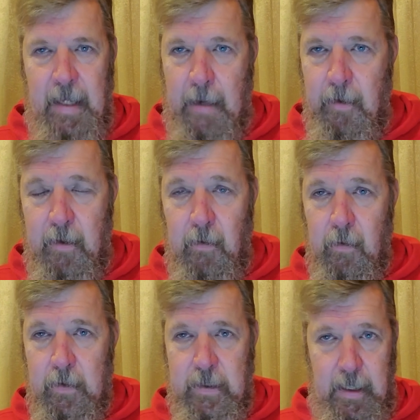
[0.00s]

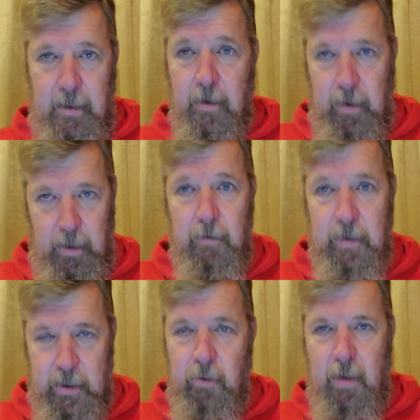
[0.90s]
chemicals either
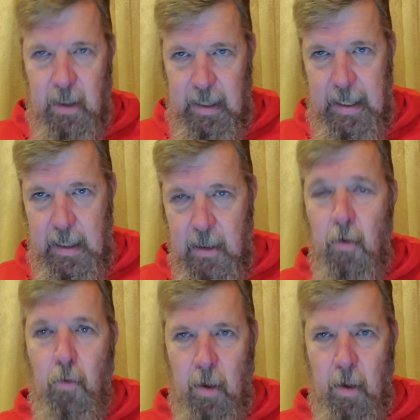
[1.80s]
used to clean